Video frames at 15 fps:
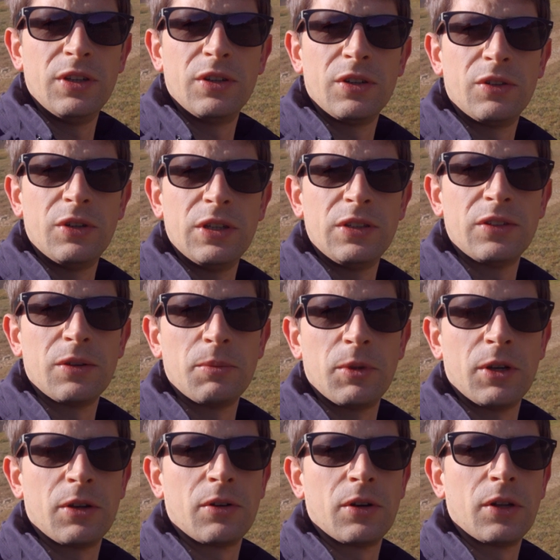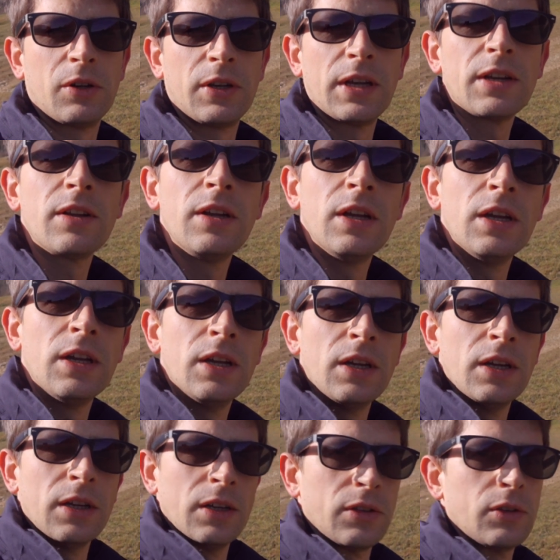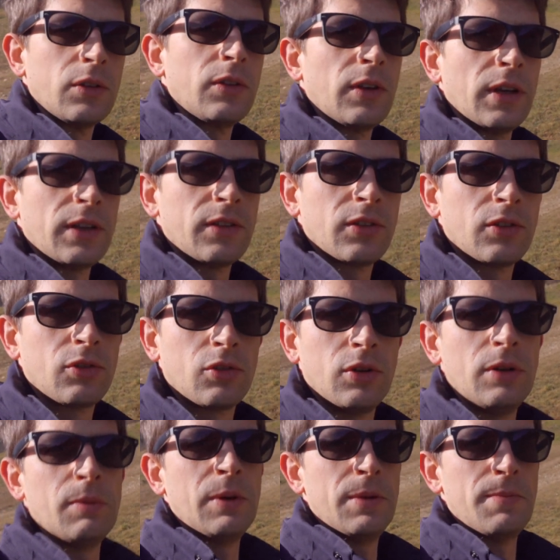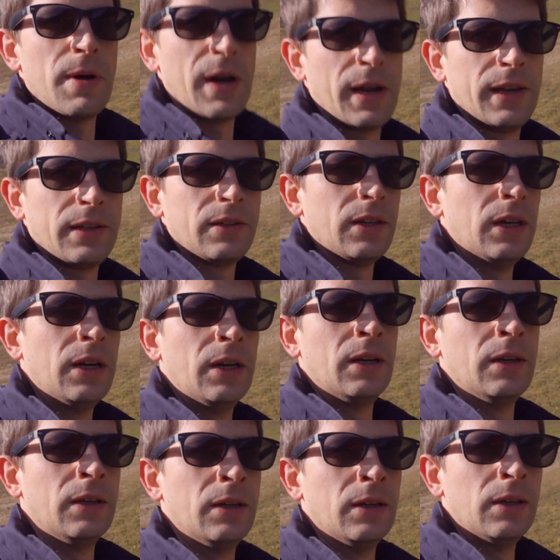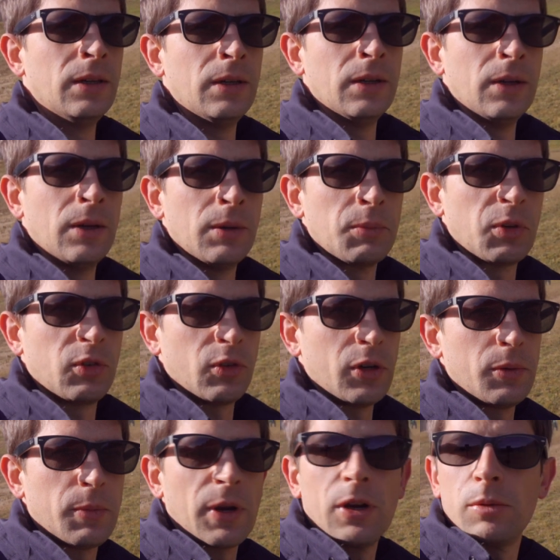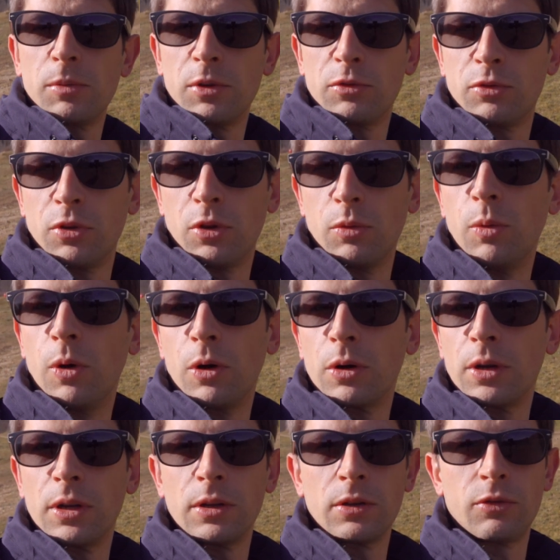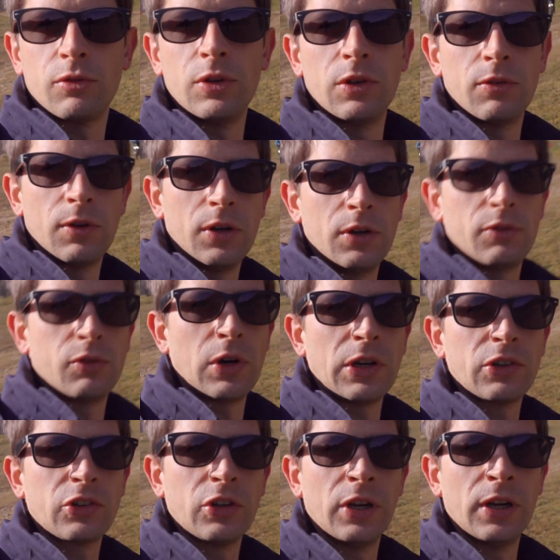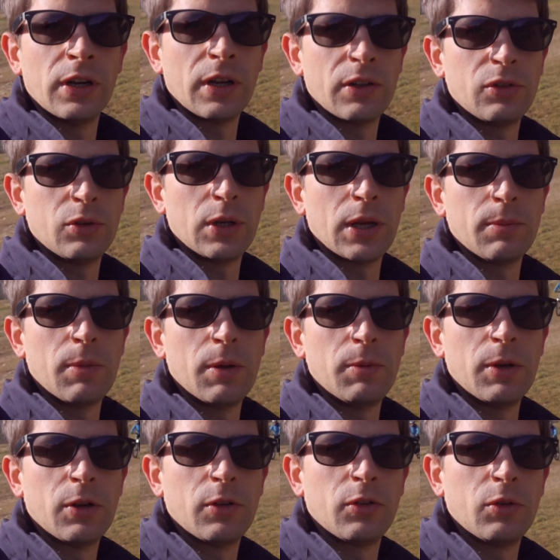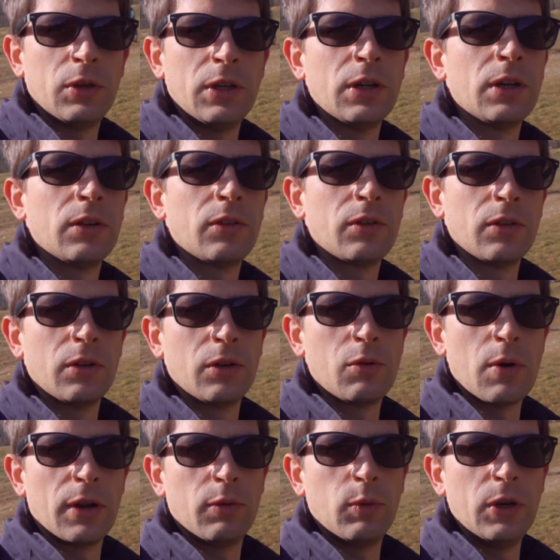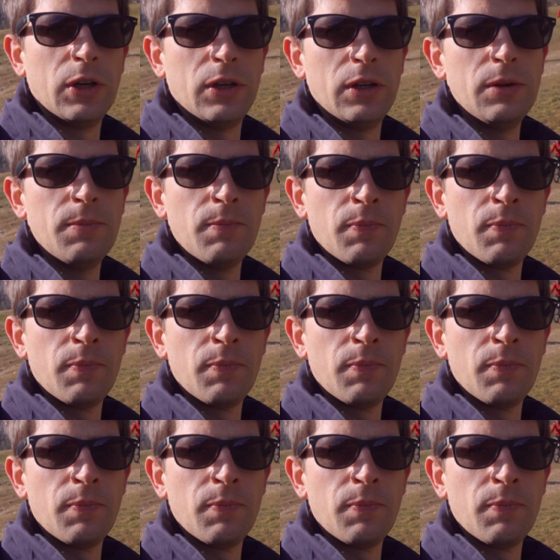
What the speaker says: degrees, something around that. So it's extremely mild, but very bearable for a walk, and it feels very fresh. As you can maybe also hear, it's quite windy,